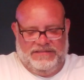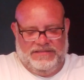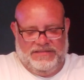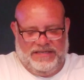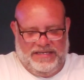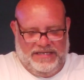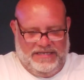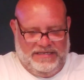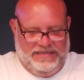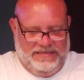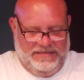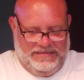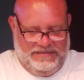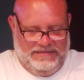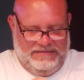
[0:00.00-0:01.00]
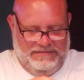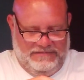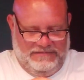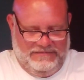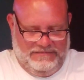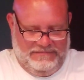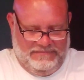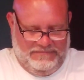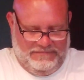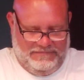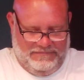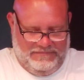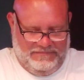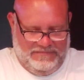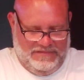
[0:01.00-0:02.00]
you get
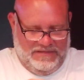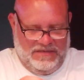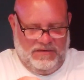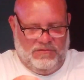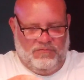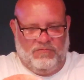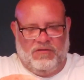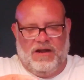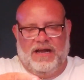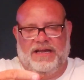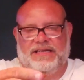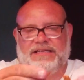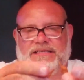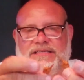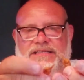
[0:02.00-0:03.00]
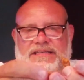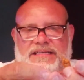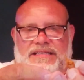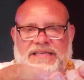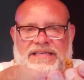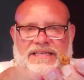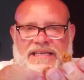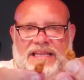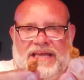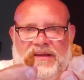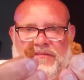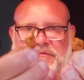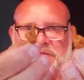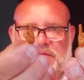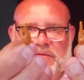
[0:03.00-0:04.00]
a right and
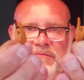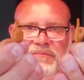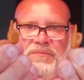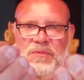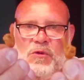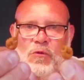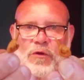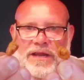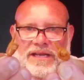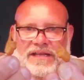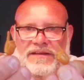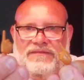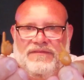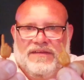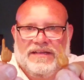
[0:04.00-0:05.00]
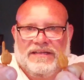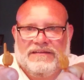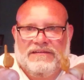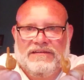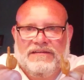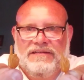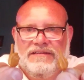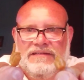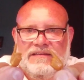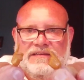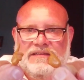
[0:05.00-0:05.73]
left pointy finger.